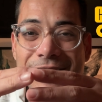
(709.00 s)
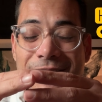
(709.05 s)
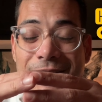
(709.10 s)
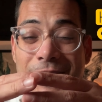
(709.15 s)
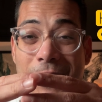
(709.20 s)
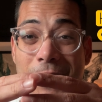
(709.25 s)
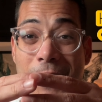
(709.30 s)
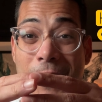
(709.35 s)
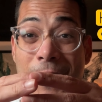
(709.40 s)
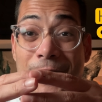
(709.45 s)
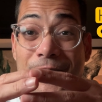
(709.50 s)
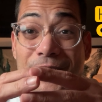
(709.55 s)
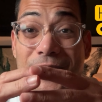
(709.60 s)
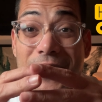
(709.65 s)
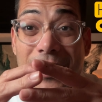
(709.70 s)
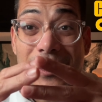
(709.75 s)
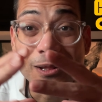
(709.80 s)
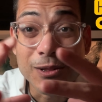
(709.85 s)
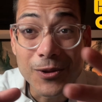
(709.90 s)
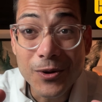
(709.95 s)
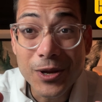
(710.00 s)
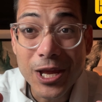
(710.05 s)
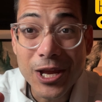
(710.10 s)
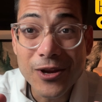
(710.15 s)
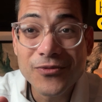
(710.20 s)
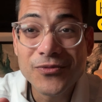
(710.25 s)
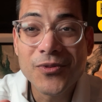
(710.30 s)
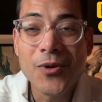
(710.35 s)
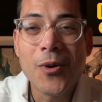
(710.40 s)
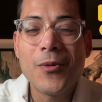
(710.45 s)
So looking
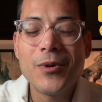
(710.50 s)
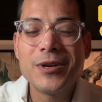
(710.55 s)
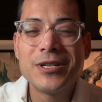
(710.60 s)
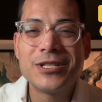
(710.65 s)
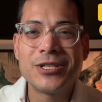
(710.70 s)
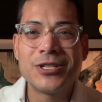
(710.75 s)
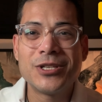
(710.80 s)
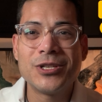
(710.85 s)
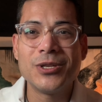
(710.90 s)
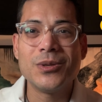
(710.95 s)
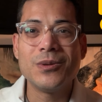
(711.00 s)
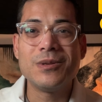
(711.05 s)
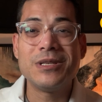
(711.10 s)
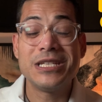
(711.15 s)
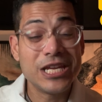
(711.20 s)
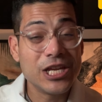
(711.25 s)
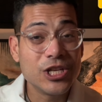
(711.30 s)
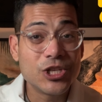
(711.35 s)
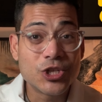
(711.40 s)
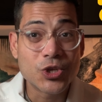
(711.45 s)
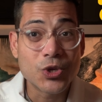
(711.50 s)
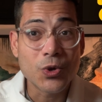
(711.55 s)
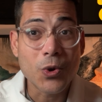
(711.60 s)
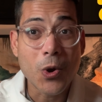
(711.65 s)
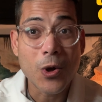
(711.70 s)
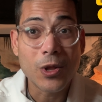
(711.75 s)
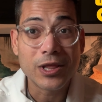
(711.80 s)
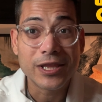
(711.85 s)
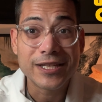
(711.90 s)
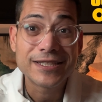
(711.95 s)
forward to teach you
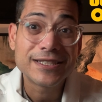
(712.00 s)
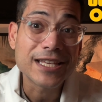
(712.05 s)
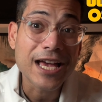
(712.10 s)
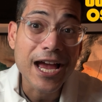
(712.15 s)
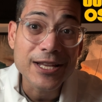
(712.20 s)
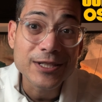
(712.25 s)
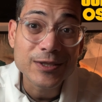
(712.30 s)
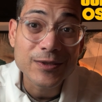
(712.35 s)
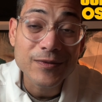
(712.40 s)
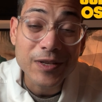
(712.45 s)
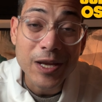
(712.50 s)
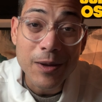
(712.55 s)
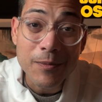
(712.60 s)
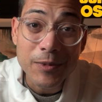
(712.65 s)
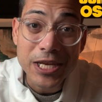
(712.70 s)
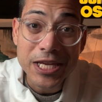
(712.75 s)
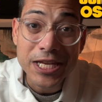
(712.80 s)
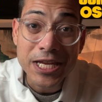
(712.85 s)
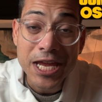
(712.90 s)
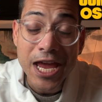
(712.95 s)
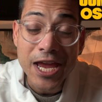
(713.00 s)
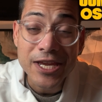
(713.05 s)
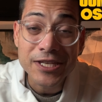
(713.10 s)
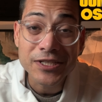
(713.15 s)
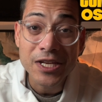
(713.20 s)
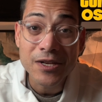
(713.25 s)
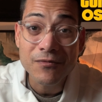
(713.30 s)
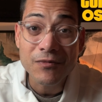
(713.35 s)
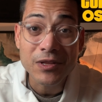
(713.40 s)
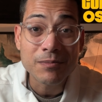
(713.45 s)
all the science of
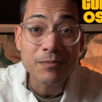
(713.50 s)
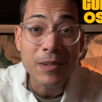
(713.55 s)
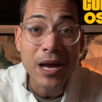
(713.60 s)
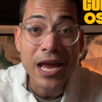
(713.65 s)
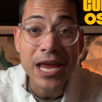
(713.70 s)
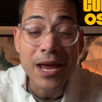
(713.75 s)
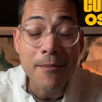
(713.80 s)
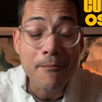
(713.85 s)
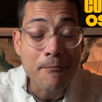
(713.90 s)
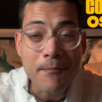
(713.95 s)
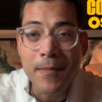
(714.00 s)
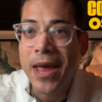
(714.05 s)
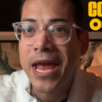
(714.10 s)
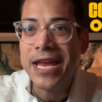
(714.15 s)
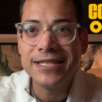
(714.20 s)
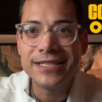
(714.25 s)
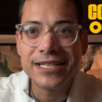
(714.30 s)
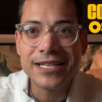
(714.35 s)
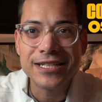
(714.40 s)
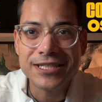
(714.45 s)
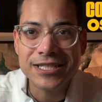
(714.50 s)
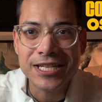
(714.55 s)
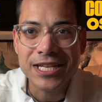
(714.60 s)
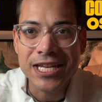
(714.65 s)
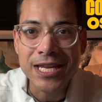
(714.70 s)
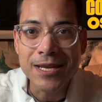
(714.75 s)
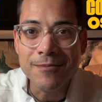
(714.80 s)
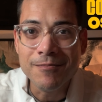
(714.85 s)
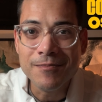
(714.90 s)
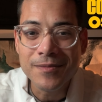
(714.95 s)
communication with my amazing
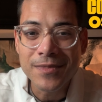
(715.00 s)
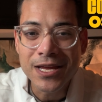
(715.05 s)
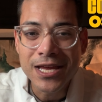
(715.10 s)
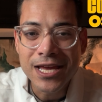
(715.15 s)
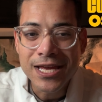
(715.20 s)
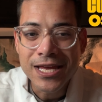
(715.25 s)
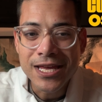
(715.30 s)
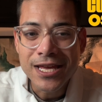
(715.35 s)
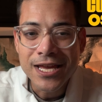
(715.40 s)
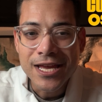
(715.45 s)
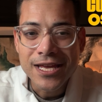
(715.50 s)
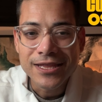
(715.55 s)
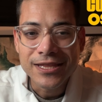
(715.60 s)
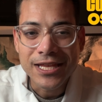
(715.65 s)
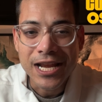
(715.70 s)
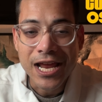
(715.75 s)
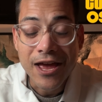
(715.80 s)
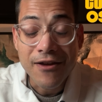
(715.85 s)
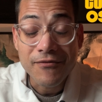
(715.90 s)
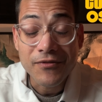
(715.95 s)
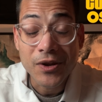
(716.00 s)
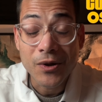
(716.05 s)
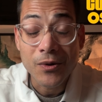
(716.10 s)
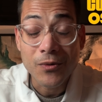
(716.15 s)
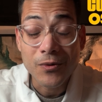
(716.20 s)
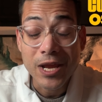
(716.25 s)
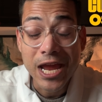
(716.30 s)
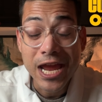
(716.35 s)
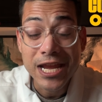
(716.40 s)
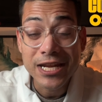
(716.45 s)
team that I've
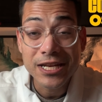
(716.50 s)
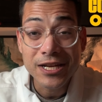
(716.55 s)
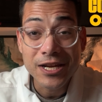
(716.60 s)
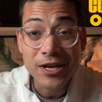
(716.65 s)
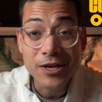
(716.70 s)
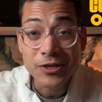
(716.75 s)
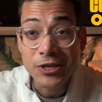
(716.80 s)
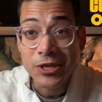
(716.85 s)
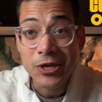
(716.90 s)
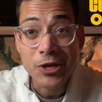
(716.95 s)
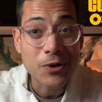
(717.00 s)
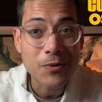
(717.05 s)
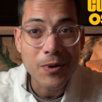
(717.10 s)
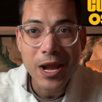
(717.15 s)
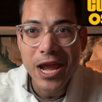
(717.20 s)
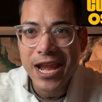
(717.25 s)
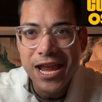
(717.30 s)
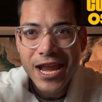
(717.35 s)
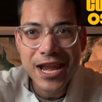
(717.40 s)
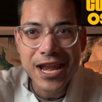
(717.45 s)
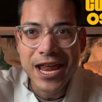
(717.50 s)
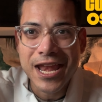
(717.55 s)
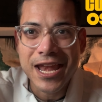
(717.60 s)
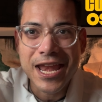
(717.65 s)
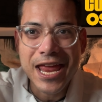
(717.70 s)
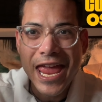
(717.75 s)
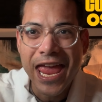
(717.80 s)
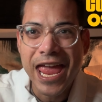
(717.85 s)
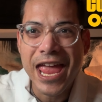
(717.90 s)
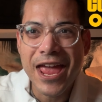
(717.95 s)
created and curated, and
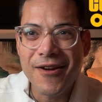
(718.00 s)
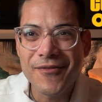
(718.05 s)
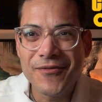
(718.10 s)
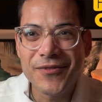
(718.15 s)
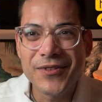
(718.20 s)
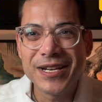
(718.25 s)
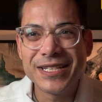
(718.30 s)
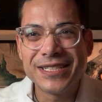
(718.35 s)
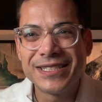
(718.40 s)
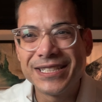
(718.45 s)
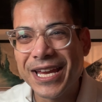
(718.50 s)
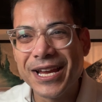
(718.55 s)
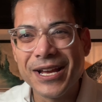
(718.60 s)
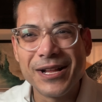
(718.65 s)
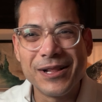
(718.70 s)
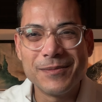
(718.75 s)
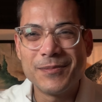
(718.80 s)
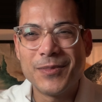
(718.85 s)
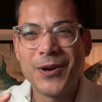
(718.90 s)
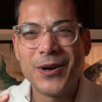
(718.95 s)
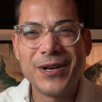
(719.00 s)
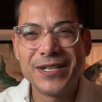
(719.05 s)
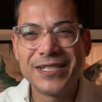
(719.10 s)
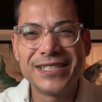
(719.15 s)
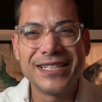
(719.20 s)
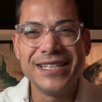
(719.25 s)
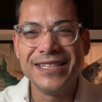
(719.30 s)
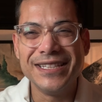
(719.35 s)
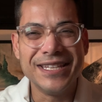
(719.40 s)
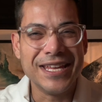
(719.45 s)
every single
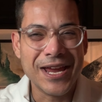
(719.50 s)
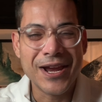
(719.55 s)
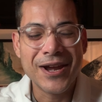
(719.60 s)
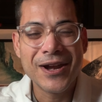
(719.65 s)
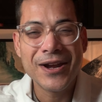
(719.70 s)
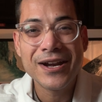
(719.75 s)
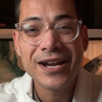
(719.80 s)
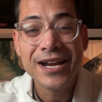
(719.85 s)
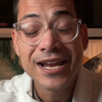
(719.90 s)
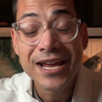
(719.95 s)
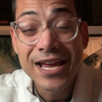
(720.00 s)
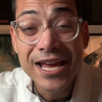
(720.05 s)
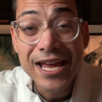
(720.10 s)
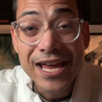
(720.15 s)
person there.